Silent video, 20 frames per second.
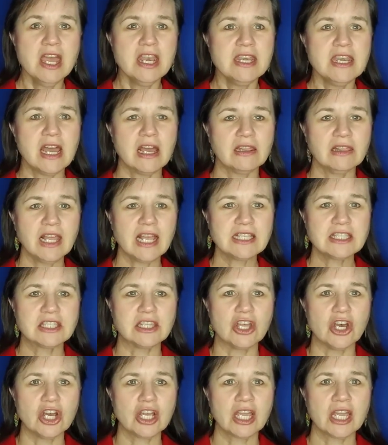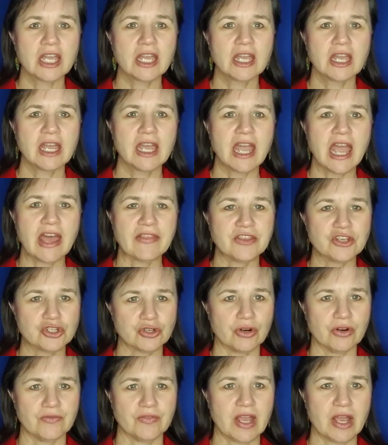Now let's look at the
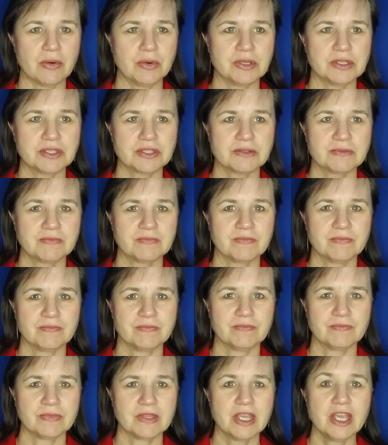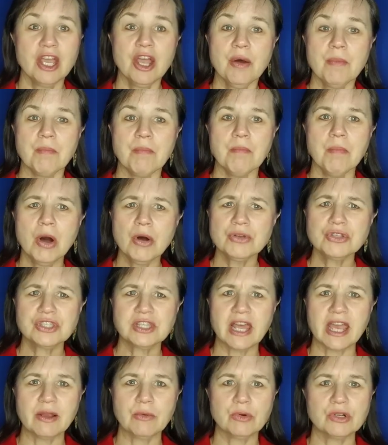short vowels. Most
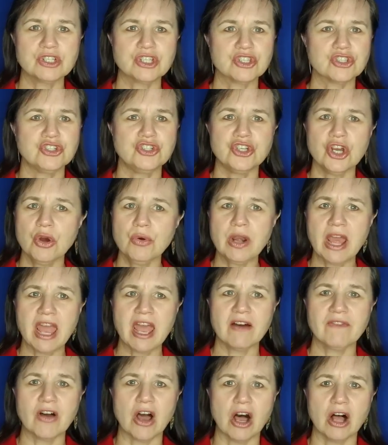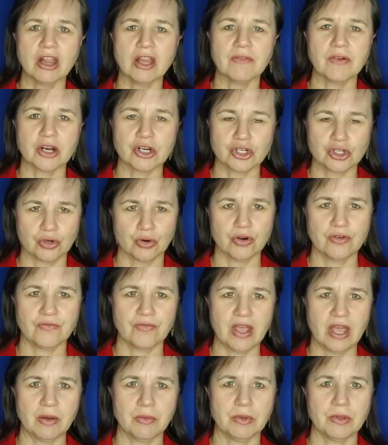languages don't have all of our short
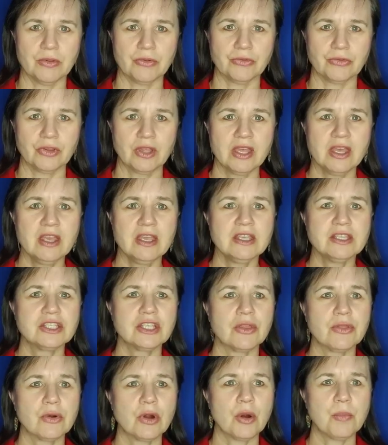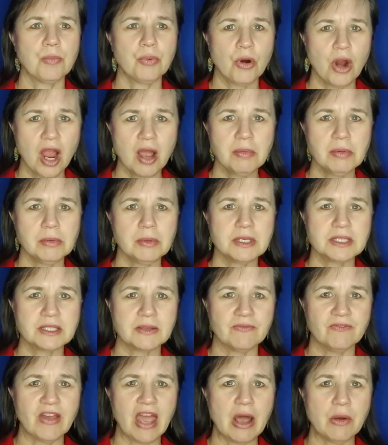vowels, so there are probably
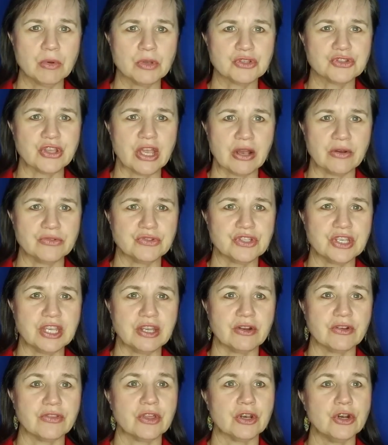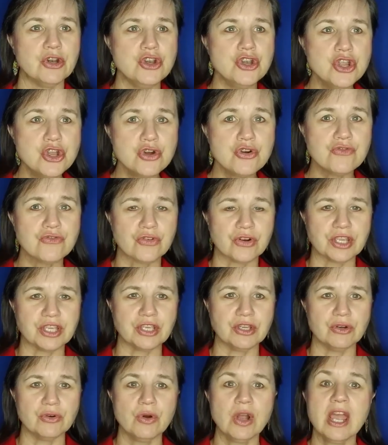some vowel sounds here that are new for
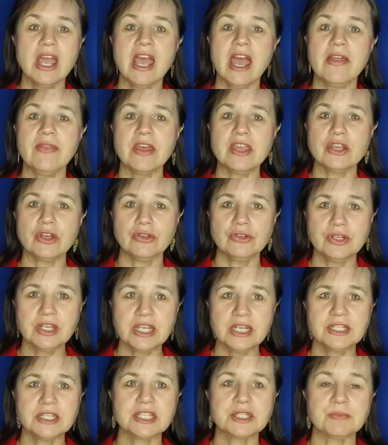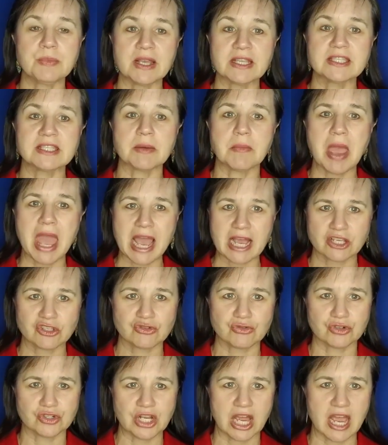you and that you'll need to spend some
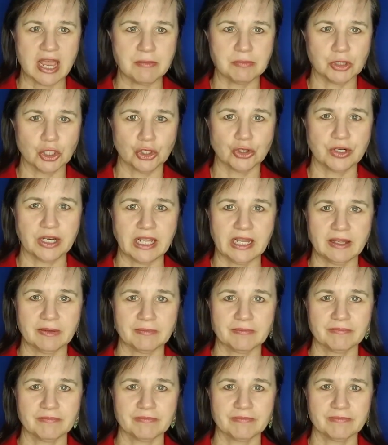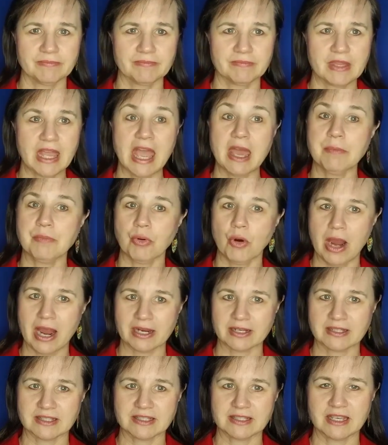extra time learning and
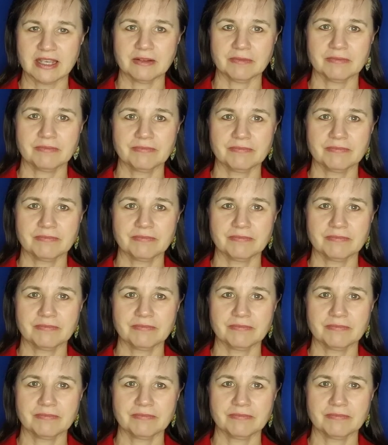practicing.